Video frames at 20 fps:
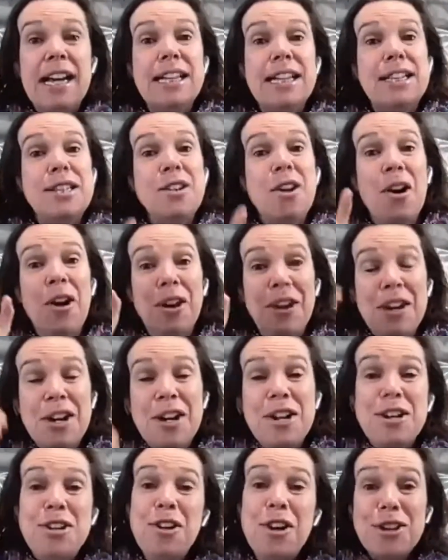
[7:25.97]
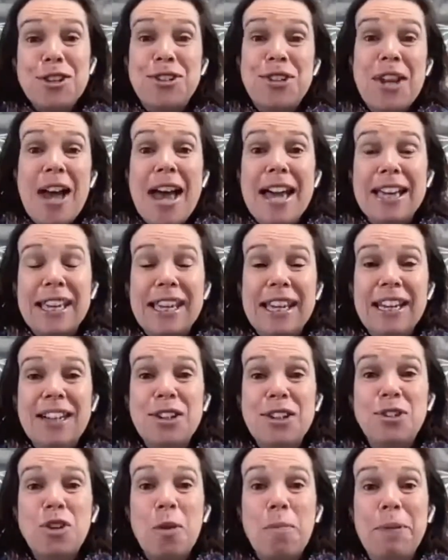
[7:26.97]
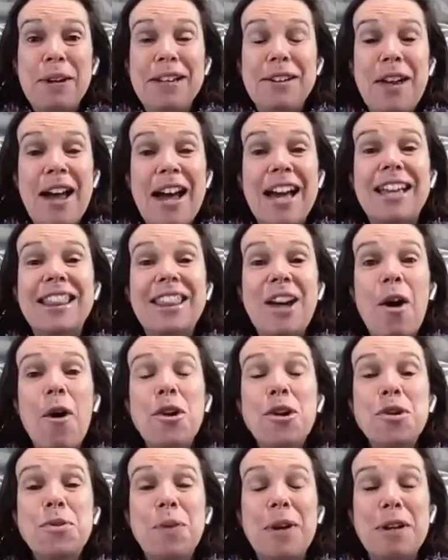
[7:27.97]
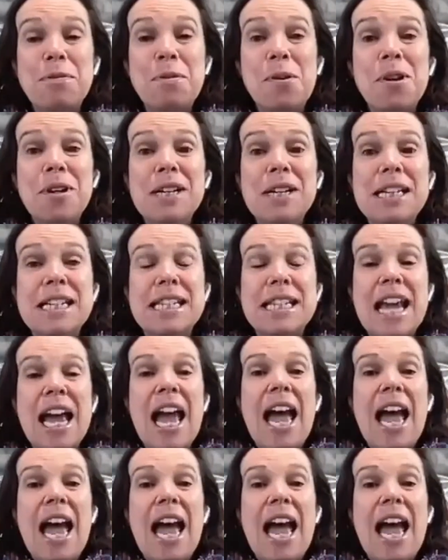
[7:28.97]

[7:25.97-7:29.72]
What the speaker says: It's not sagging and dropping like the old one was,